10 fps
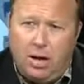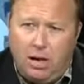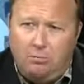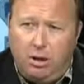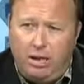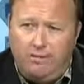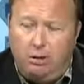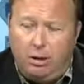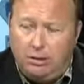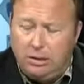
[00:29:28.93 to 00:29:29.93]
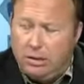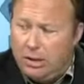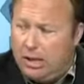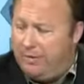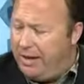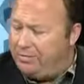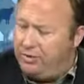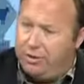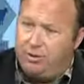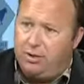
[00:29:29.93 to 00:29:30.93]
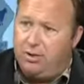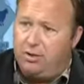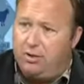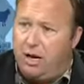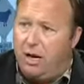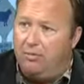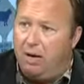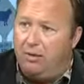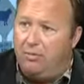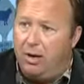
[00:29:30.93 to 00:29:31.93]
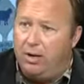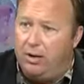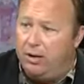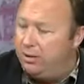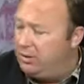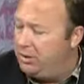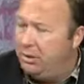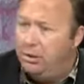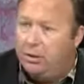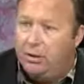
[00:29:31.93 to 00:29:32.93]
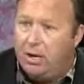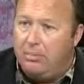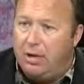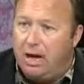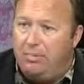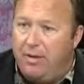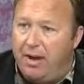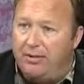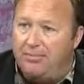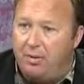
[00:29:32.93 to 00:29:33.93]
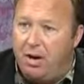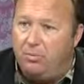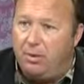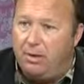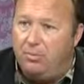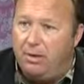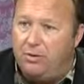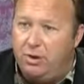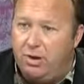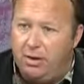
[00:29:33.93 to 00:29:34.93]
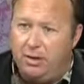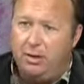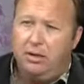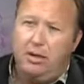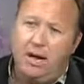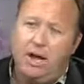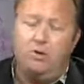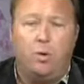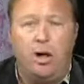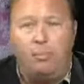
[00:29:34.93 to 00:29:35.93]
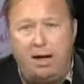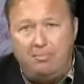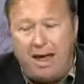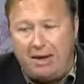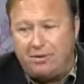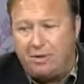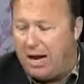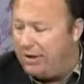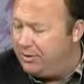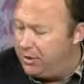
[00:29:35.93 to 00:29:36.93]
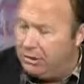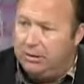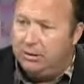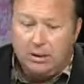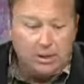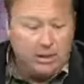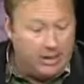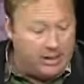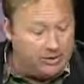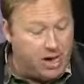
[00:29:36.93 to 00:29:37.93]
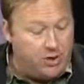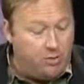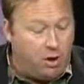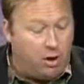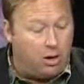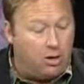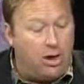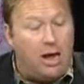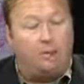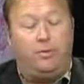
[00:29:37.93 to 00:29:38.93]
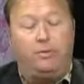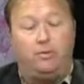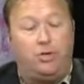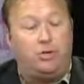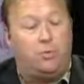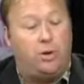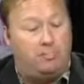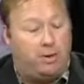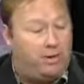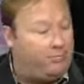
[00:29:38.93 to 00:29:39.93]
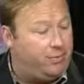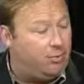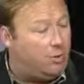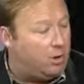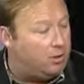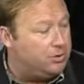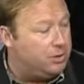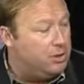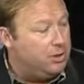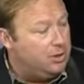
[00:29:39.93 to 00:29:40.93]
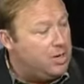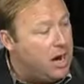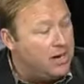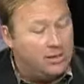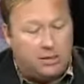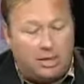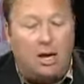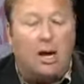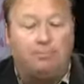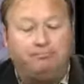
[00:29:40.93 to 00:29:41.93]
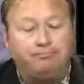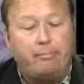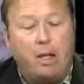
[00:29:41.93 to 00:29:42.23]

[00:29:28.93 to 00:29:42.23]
Unbelievable. That's just some of what is coming up on that front. We're going to be joined as well by Max Kaiser. He's got a new article out that's just went up on Infowars.com.